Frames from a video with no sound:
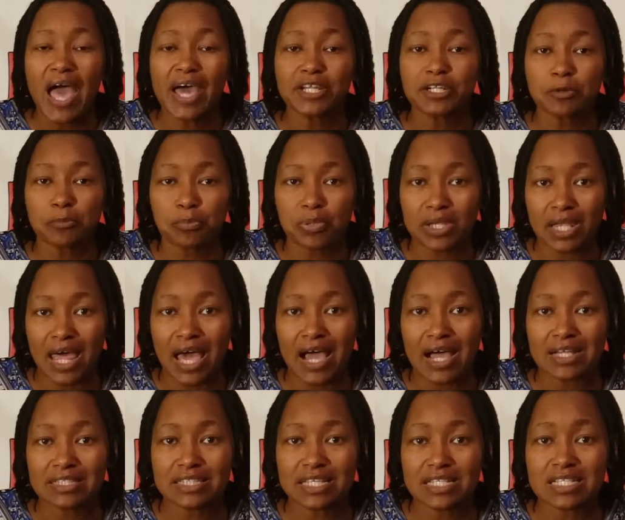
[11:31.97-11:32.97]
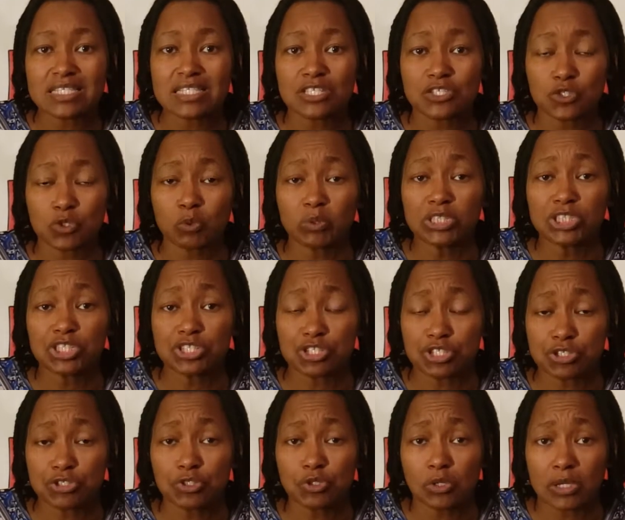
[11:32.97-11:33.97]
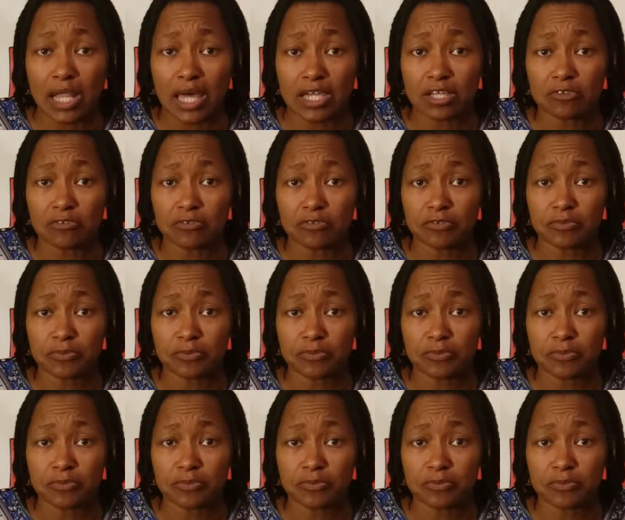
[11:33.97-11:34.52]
and apply that situation to your life.